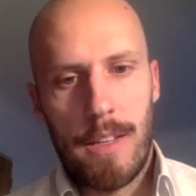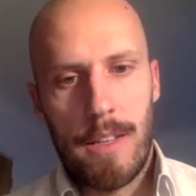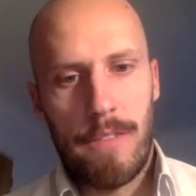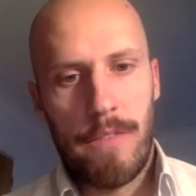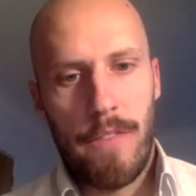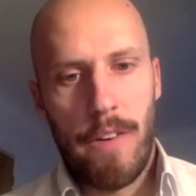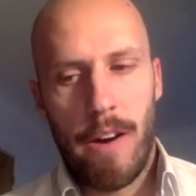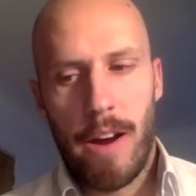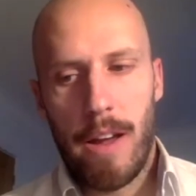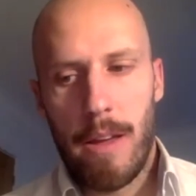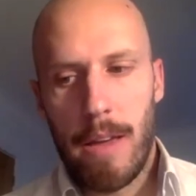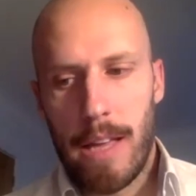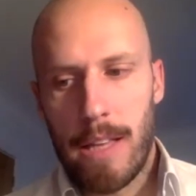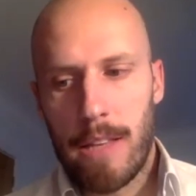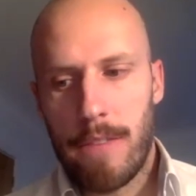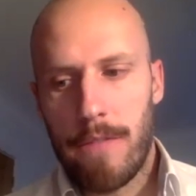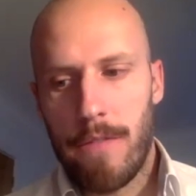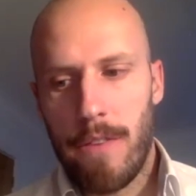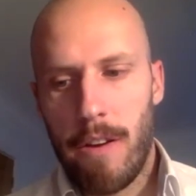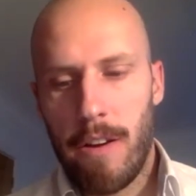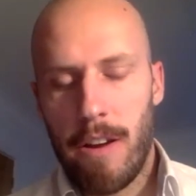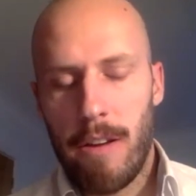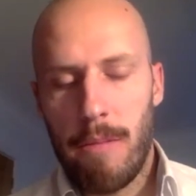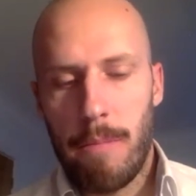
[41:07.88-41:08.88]
very it's
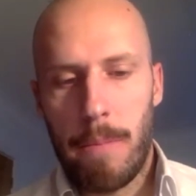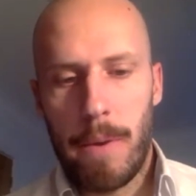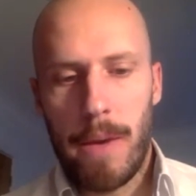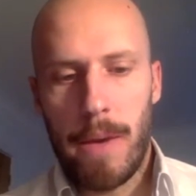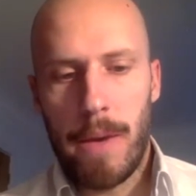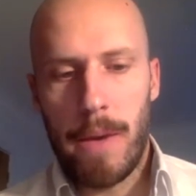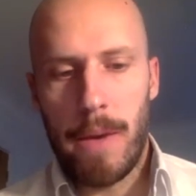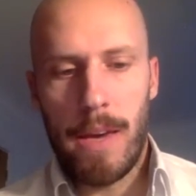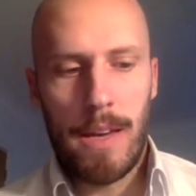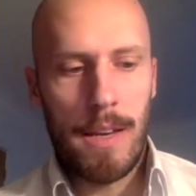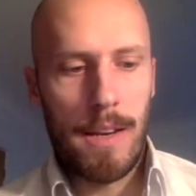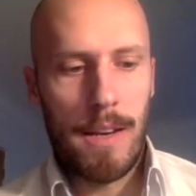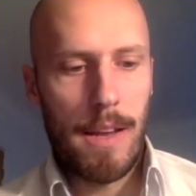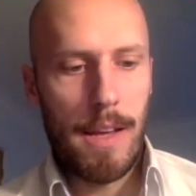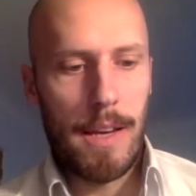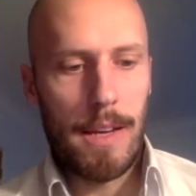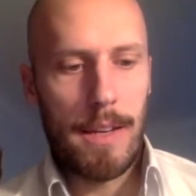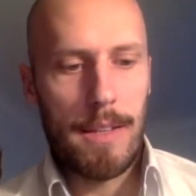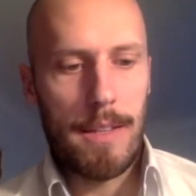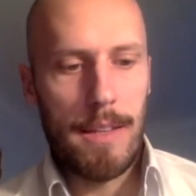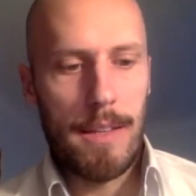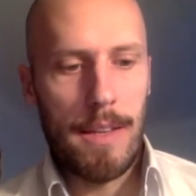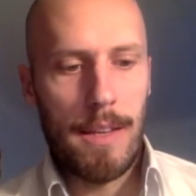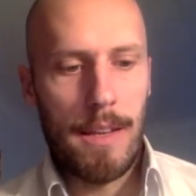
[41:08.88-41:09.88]
very big in
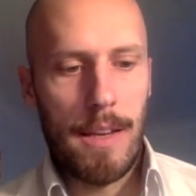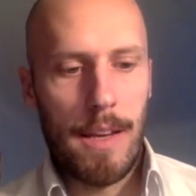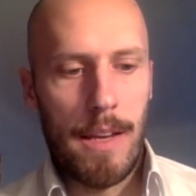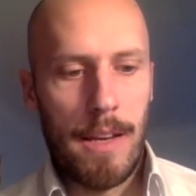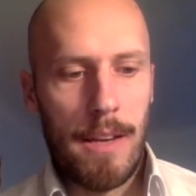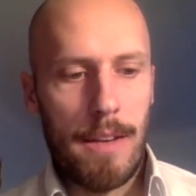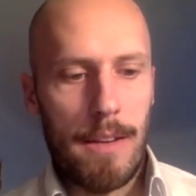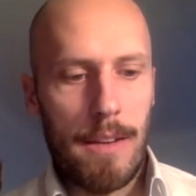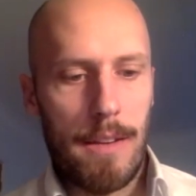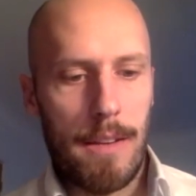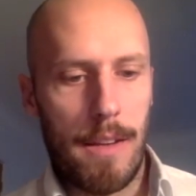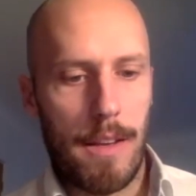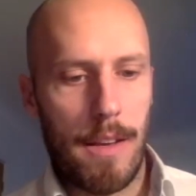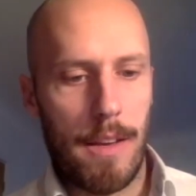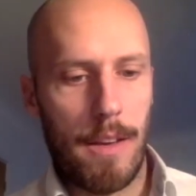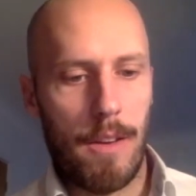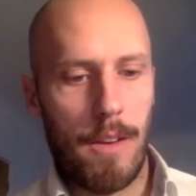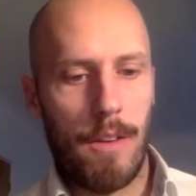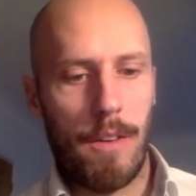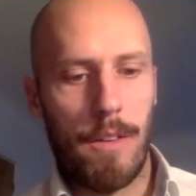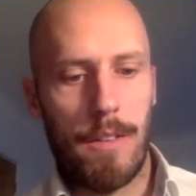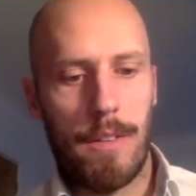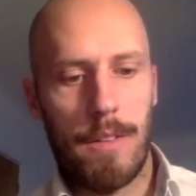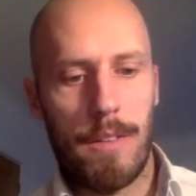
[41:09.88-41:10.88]
like in
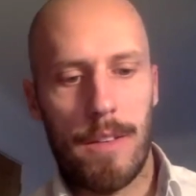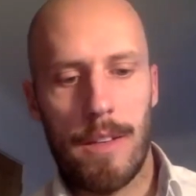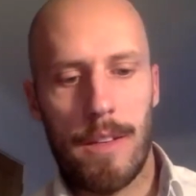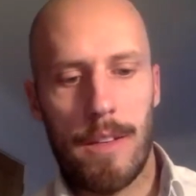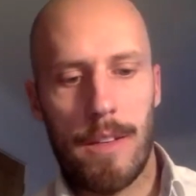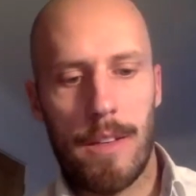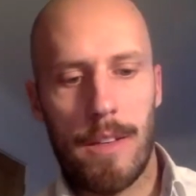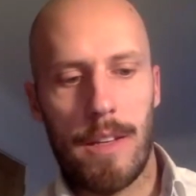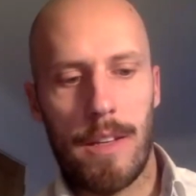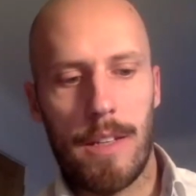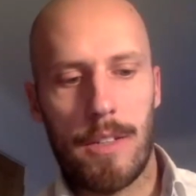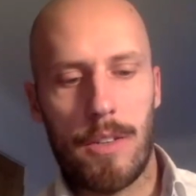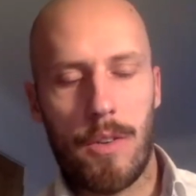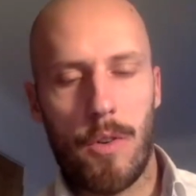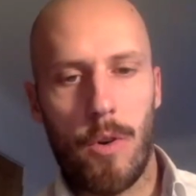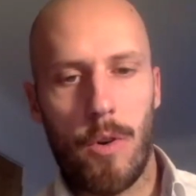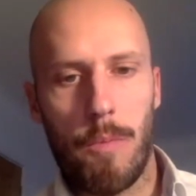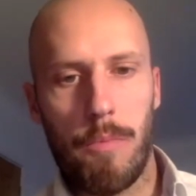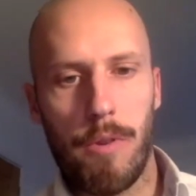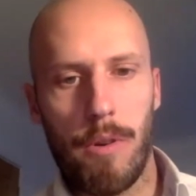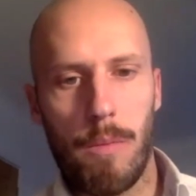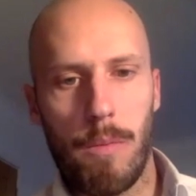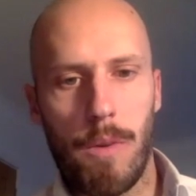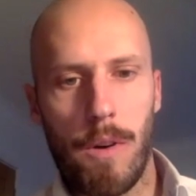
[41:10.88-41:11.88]
in these
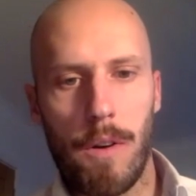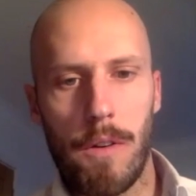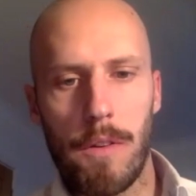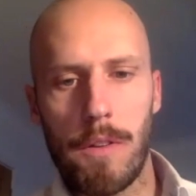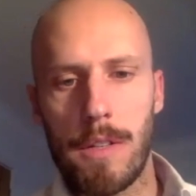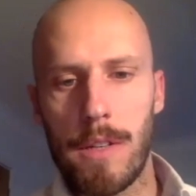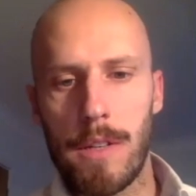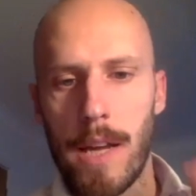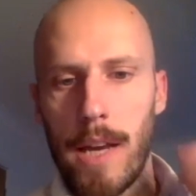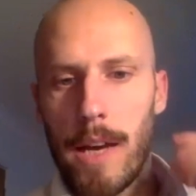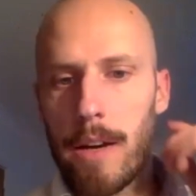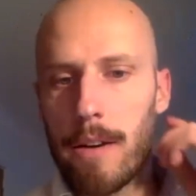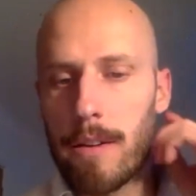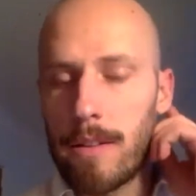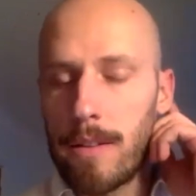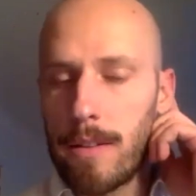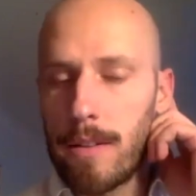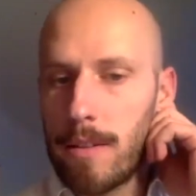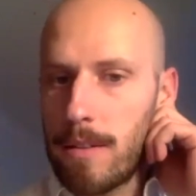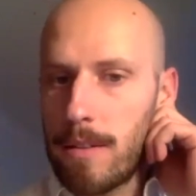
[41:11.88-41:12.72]
corporate worlds now and